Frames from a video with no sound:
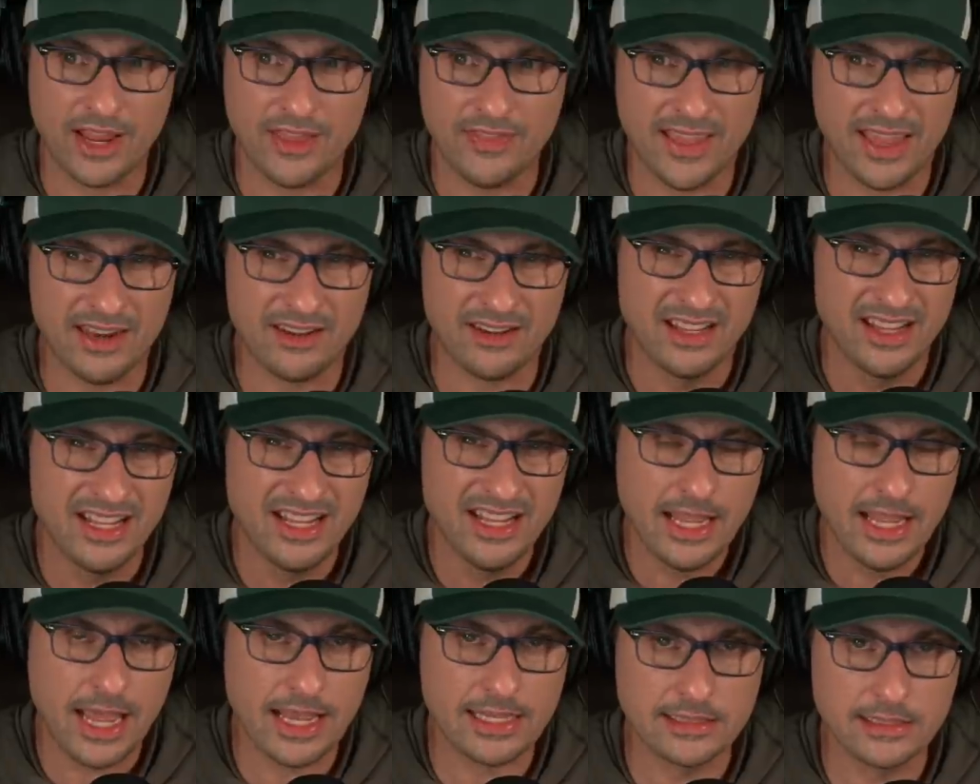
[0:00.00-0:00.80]
And that
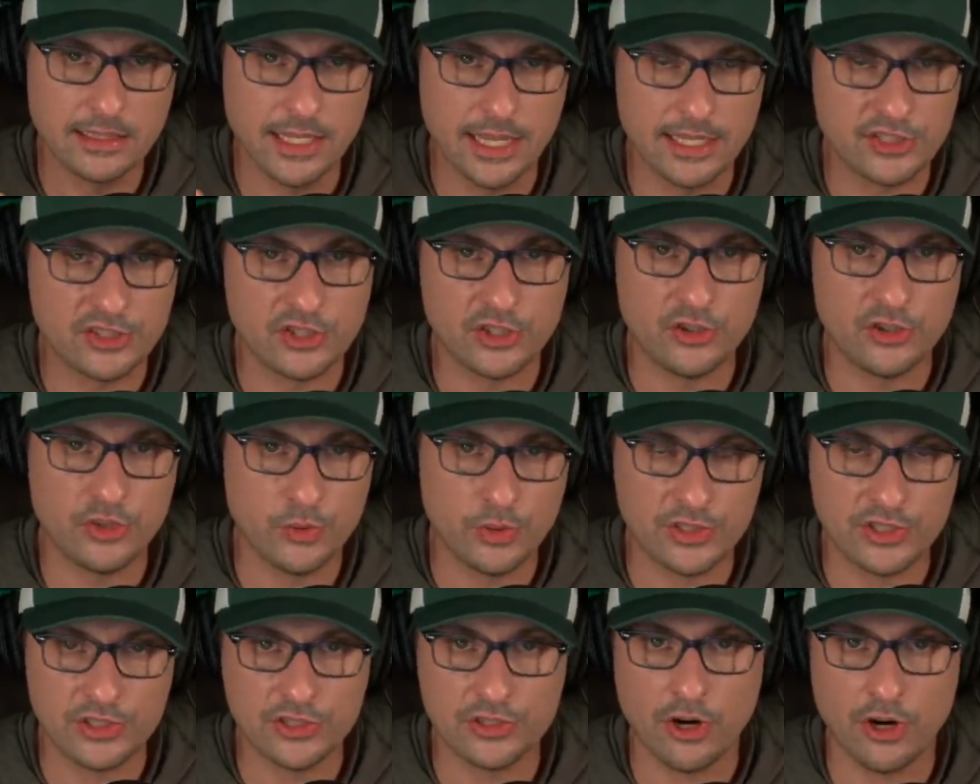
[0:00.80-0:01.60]
has less to do
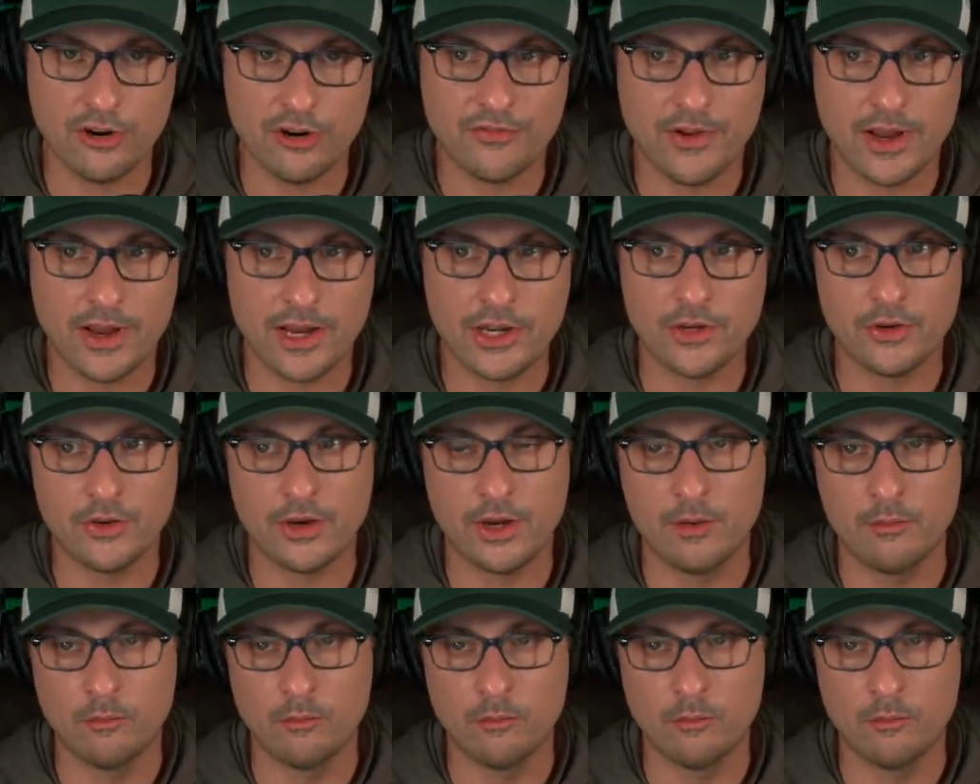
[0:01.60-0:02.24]
with Starfinder